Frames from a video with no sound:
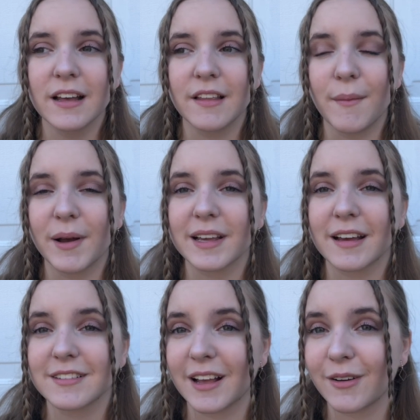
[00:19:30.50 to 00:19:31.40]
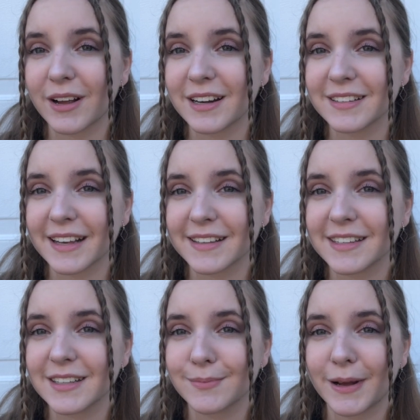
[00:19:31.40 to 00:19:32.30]
That might sound kind of
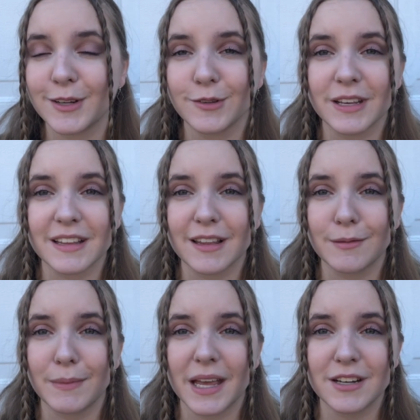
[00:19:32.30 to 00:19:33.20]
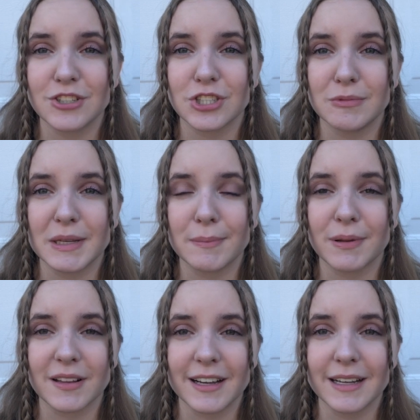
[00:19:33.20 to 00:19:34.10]
sexist, but I do think that men should be
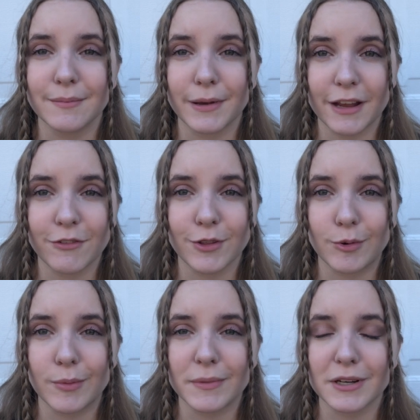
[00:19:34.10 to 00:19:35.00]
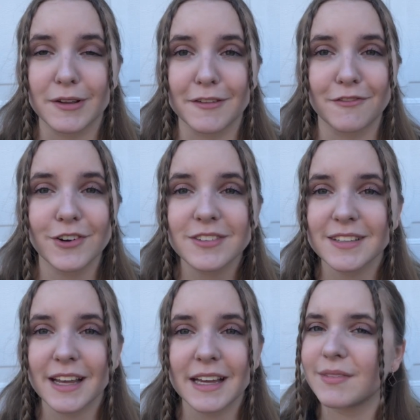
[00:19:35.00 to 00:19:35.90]
polite and pay for the woman on the first
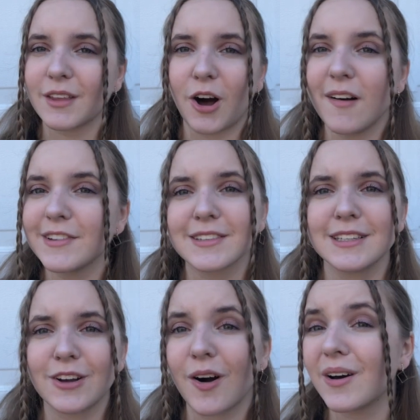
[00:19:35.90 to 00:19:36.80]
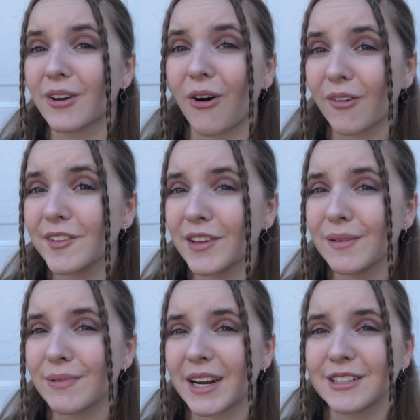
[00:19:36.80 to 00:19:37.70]
date. Obviously not on all of
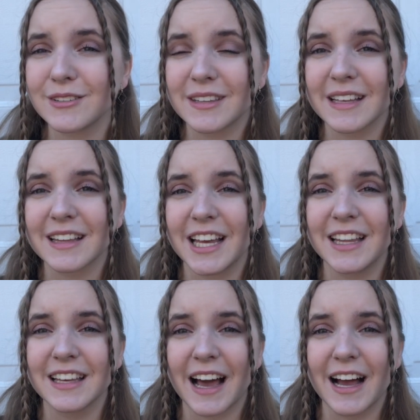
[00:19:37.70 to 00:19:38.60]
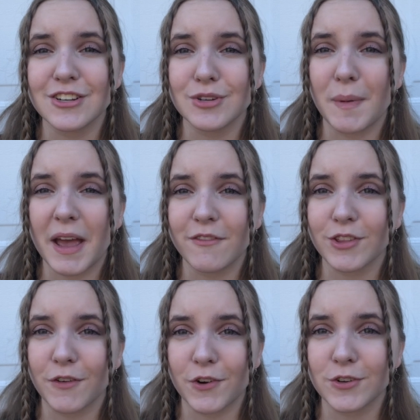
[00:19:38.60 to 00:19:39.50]
them, but I do think that the guy should pay for
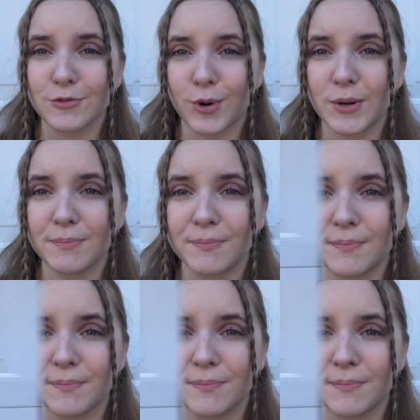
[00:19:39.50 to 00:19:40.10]
the first one.